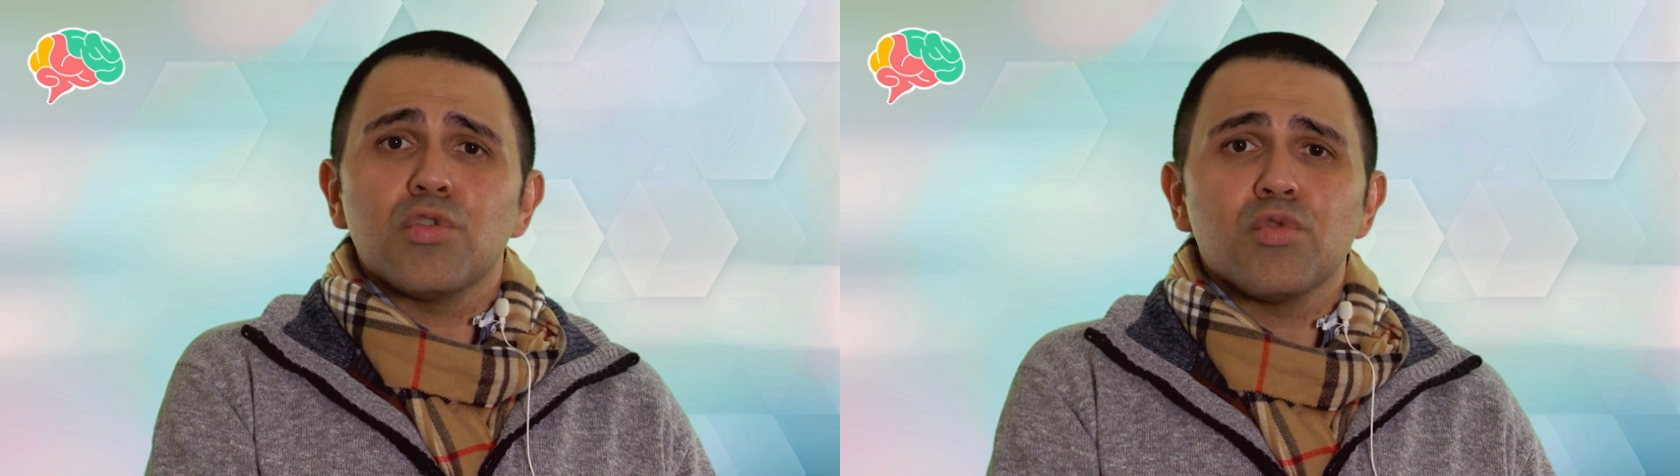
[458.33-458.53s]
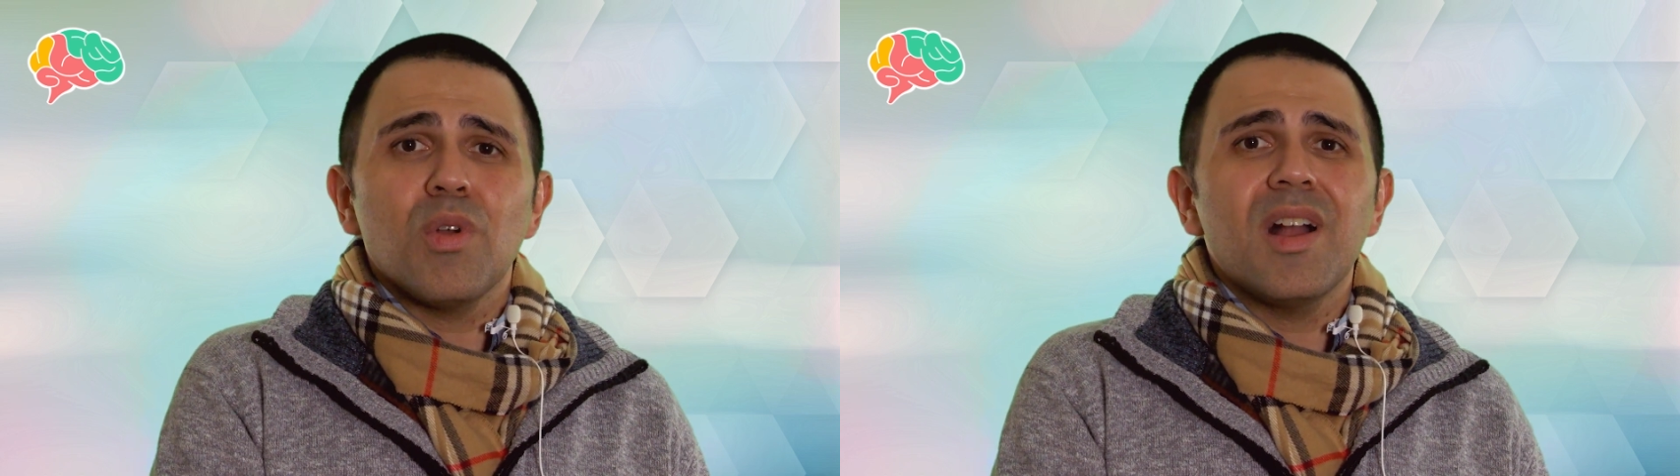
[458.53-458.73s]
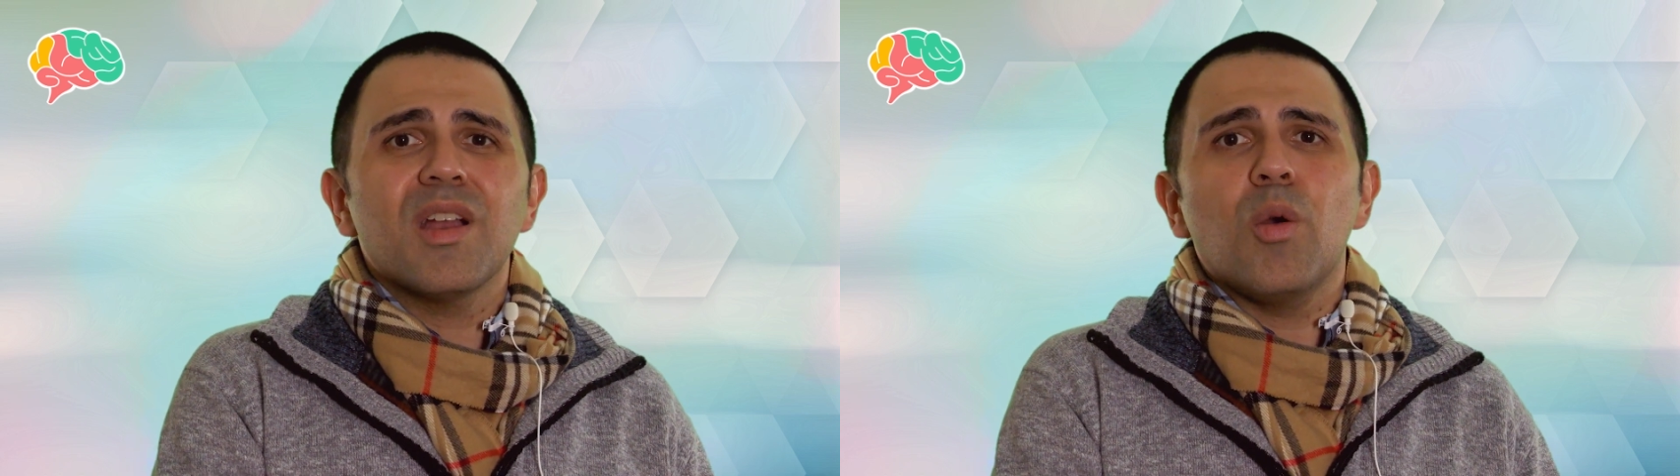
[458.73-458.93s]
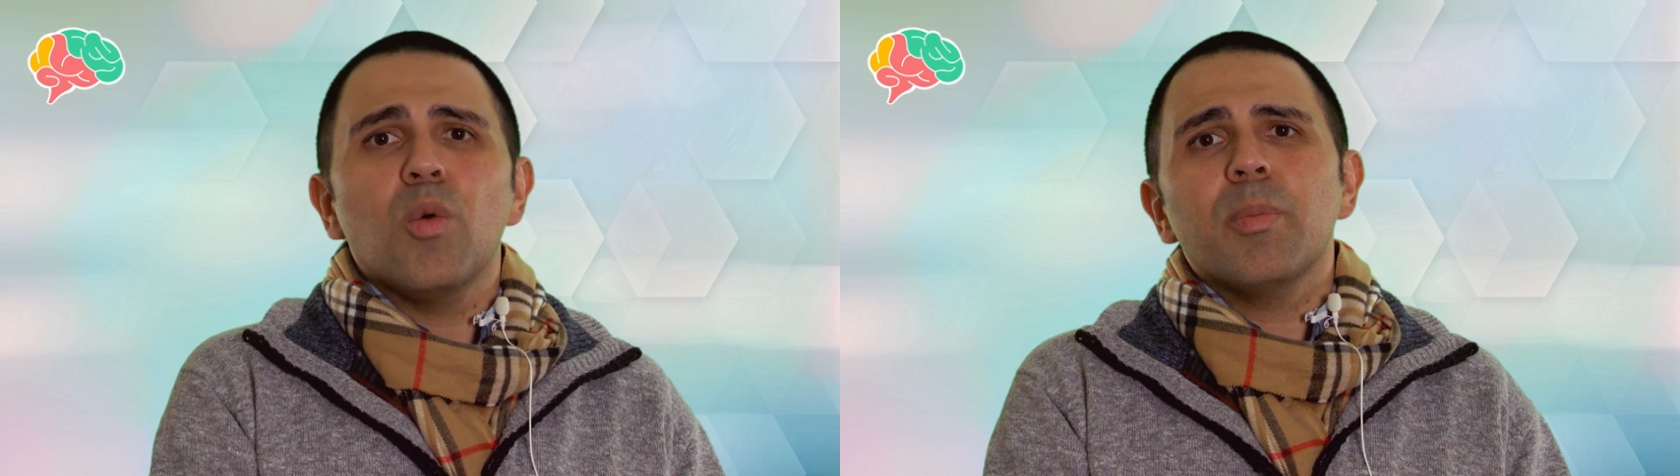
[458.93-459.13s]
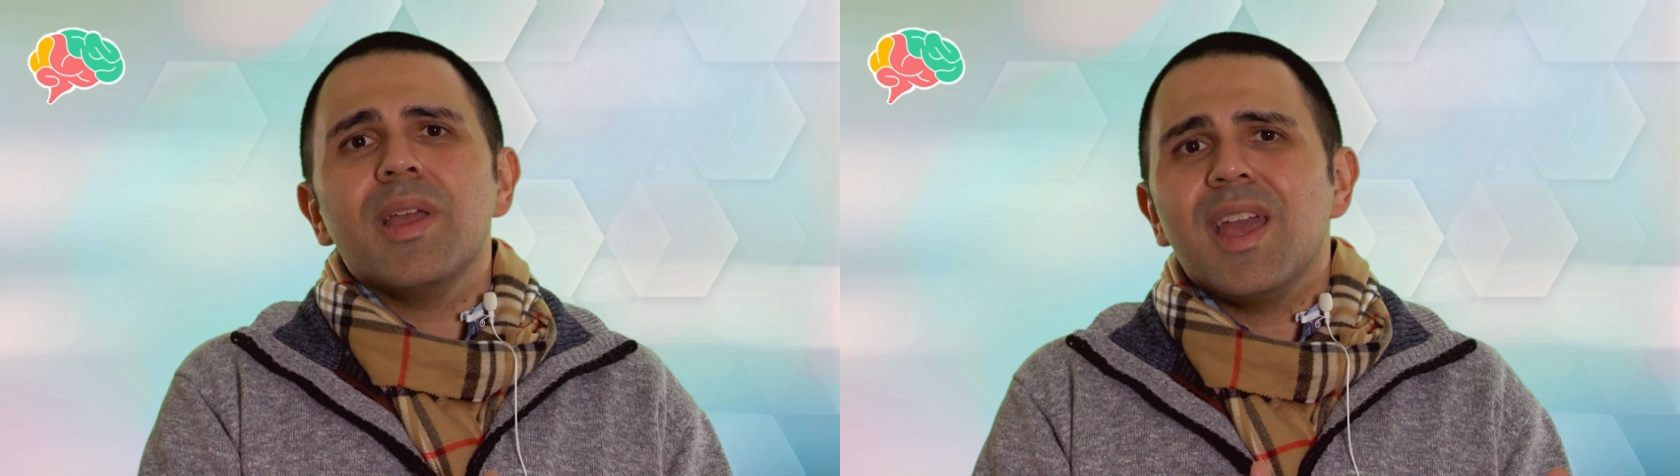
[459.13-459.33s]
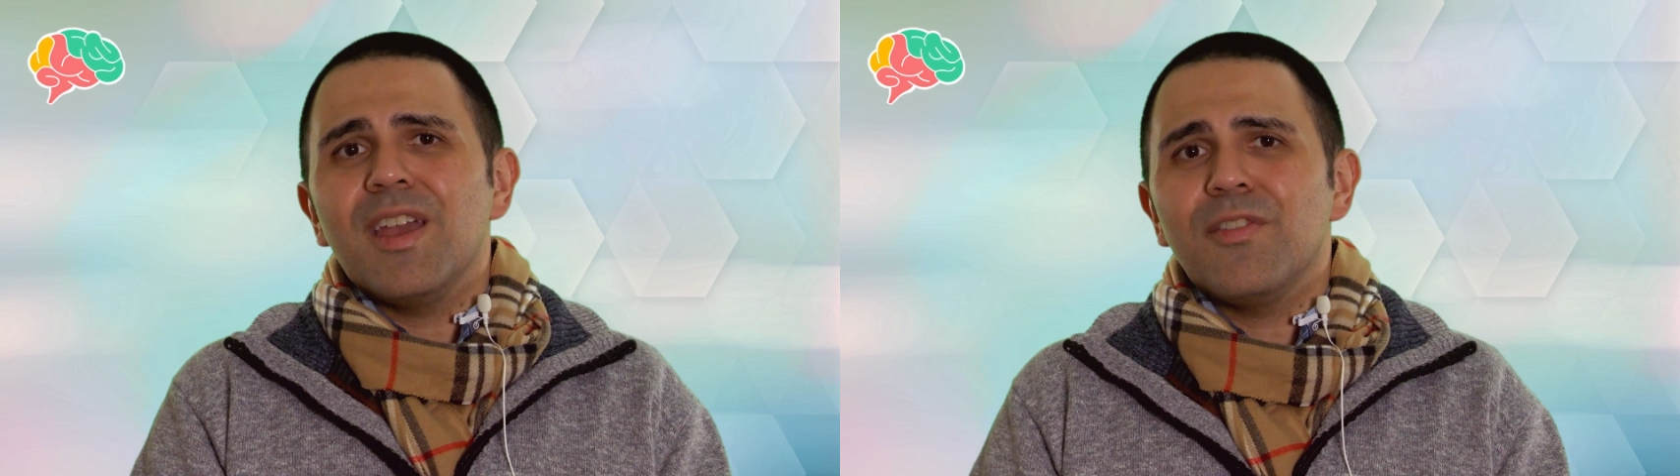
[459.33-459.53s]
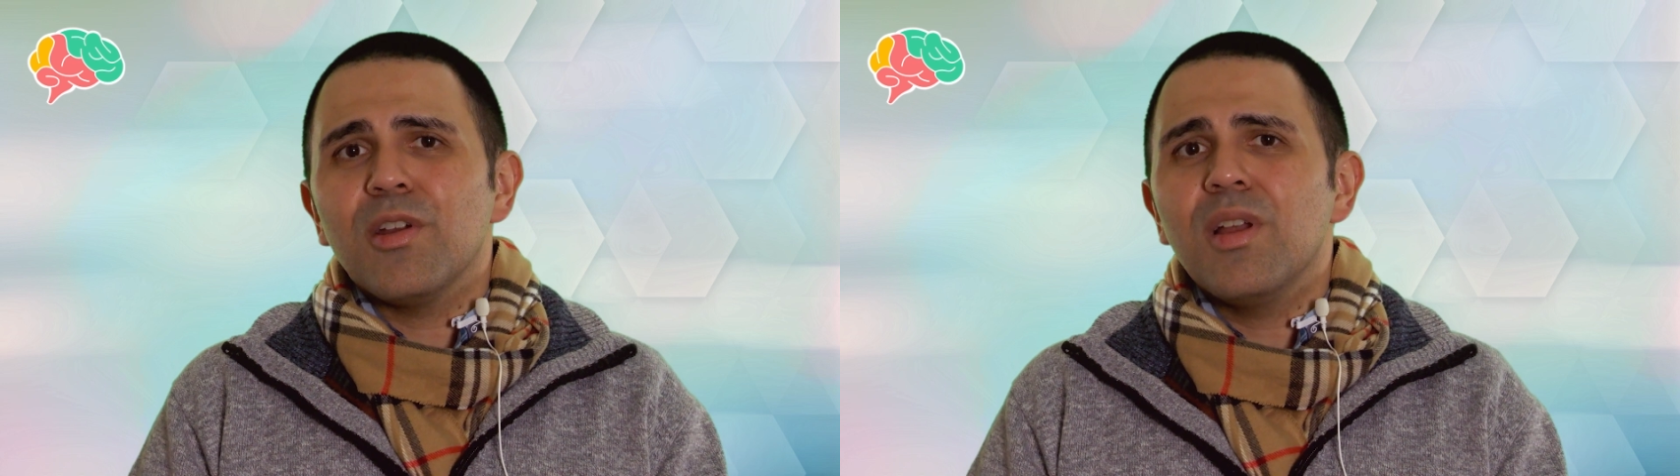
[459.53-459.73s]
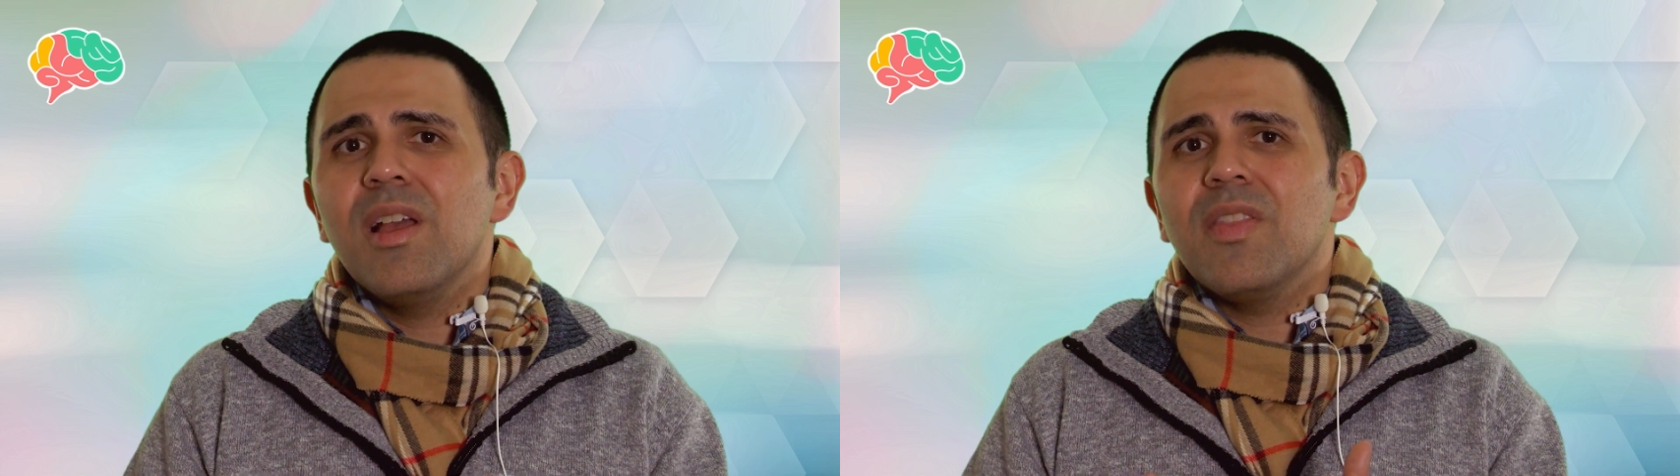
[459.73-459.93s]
drug or behavior